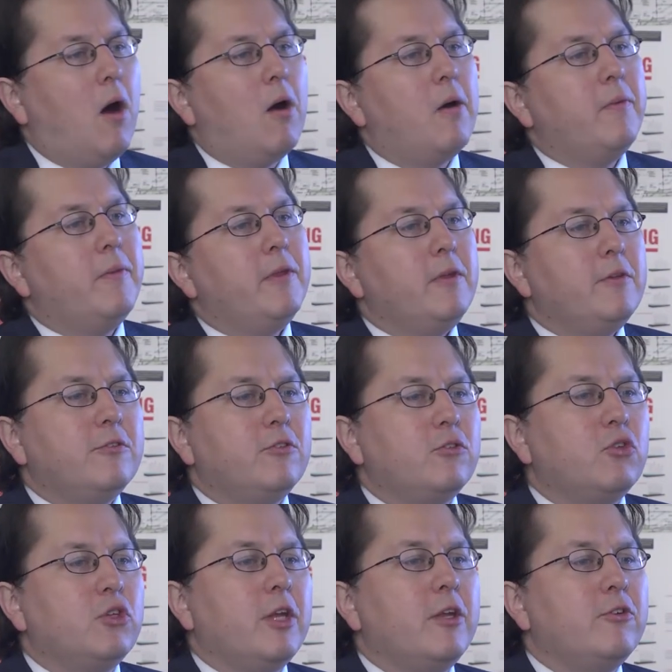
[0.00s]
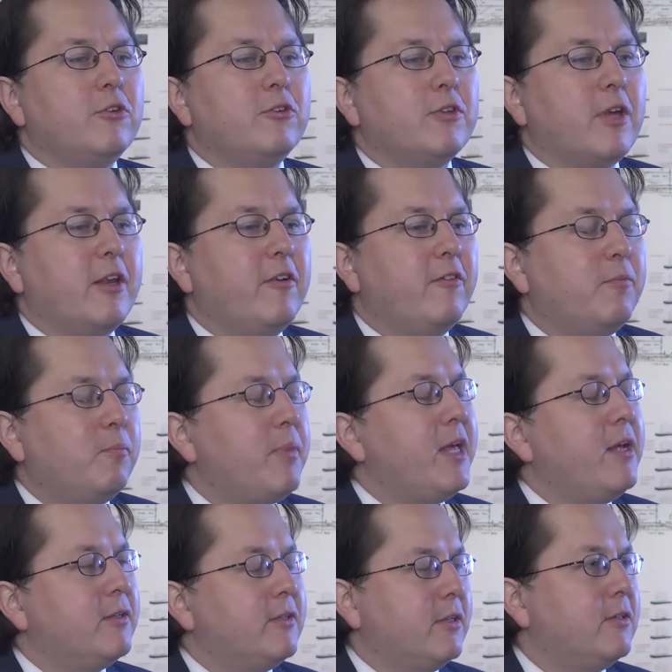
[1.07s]
Are these changes kind of
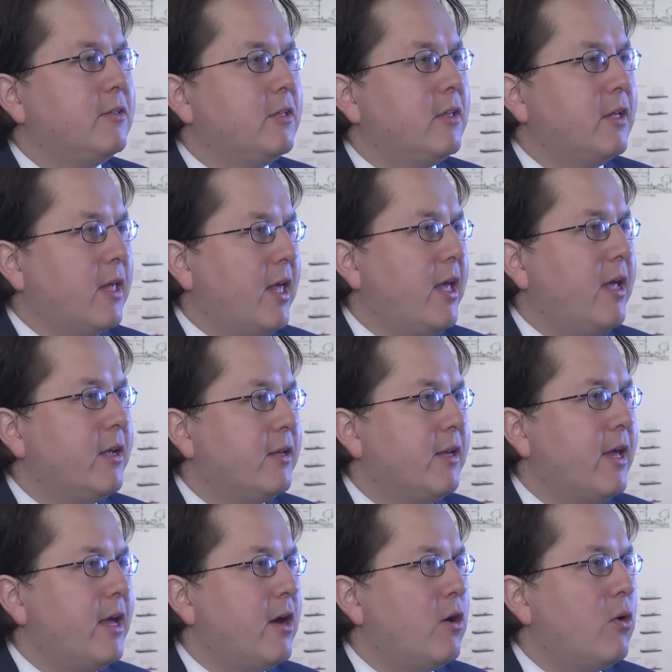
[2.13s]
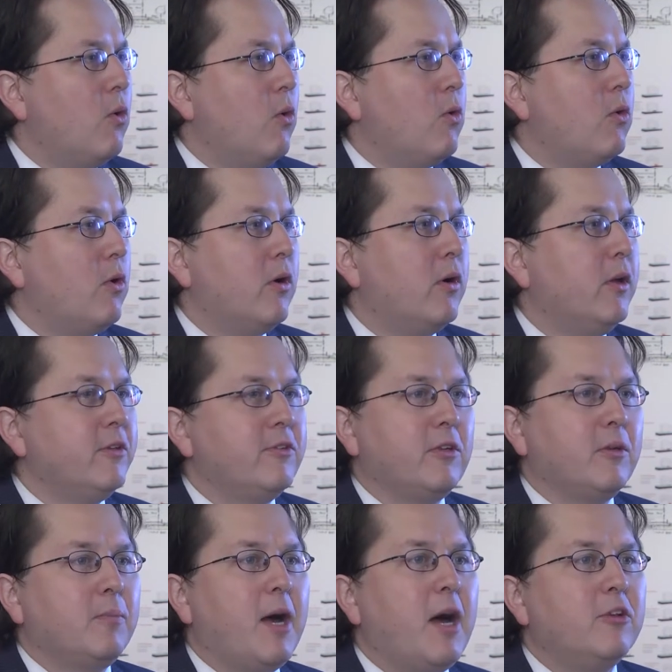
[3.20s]
baked into the cake now, or is
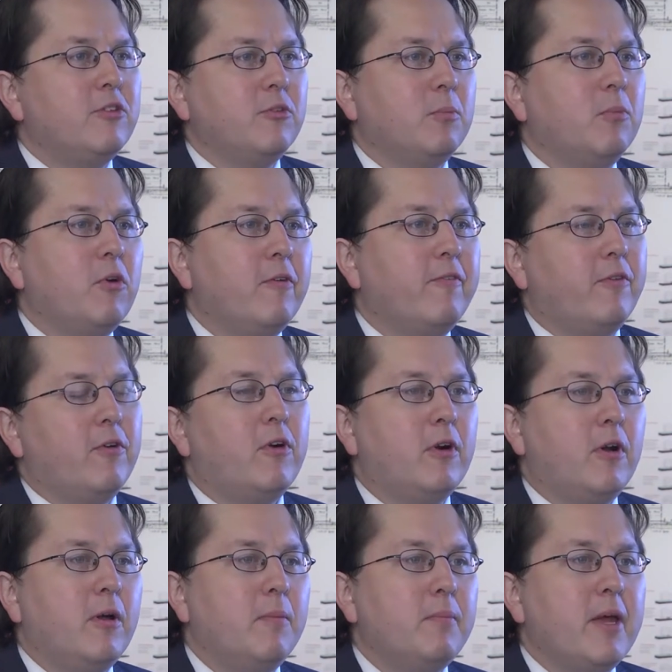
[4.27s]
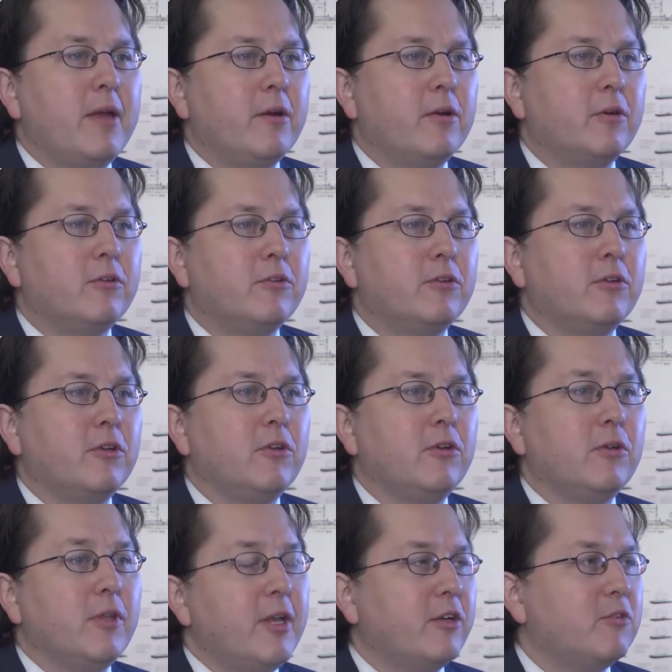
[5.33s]
it possible for a mayor to,
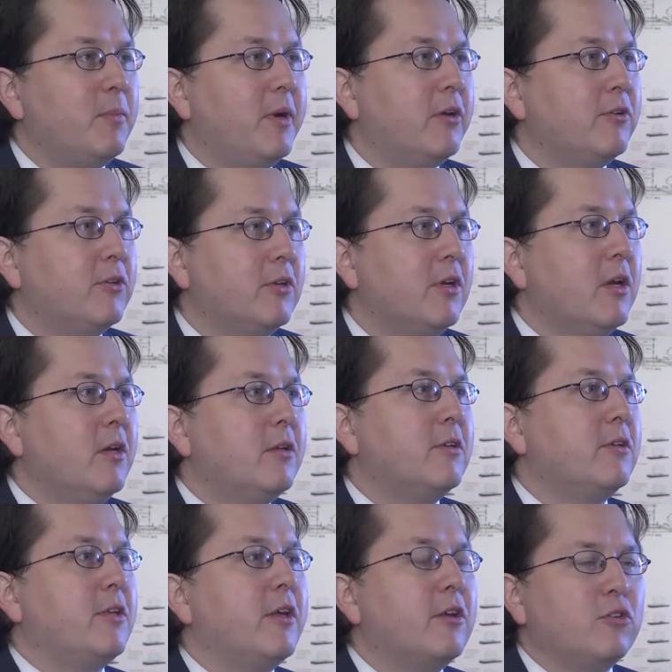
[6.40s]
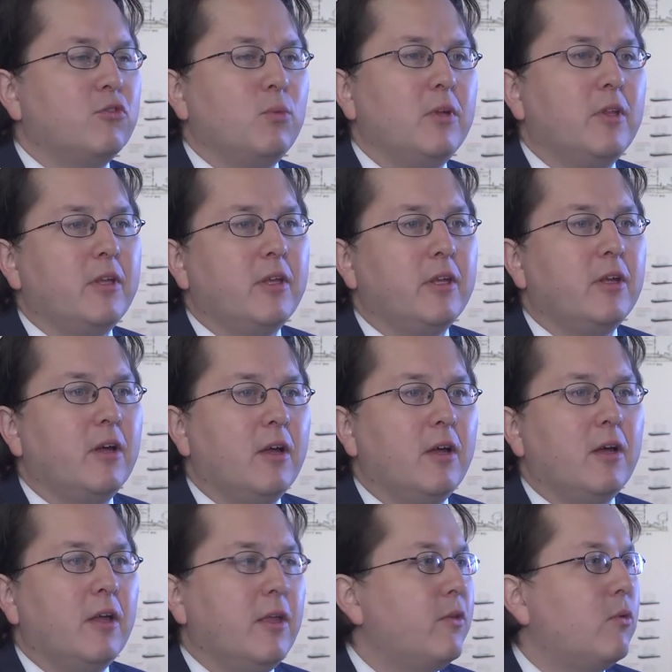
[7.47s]
the next mayor to, to take us really
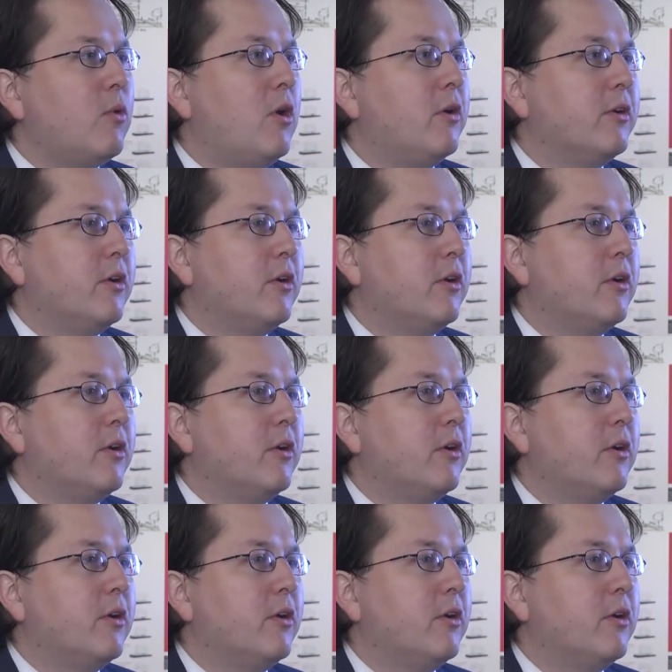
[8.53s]
uh, in the wrong